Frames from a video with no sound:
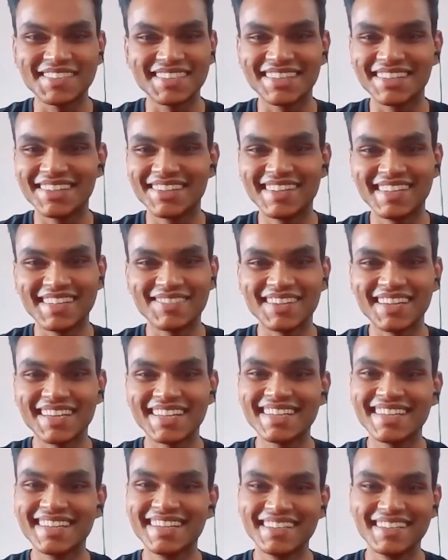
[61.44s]
it going,
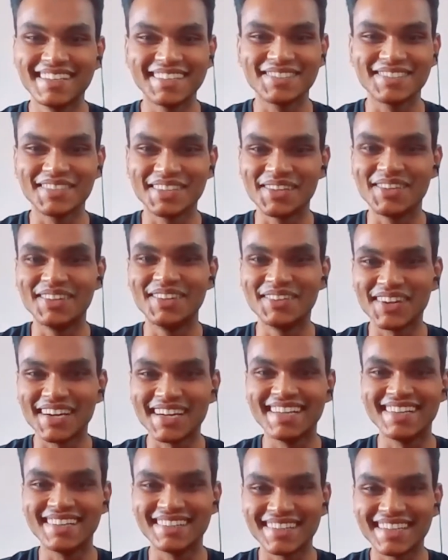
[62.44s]
man? It's been a
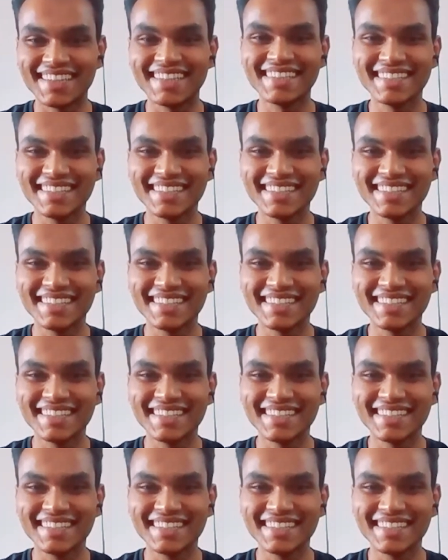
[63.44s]
while, right?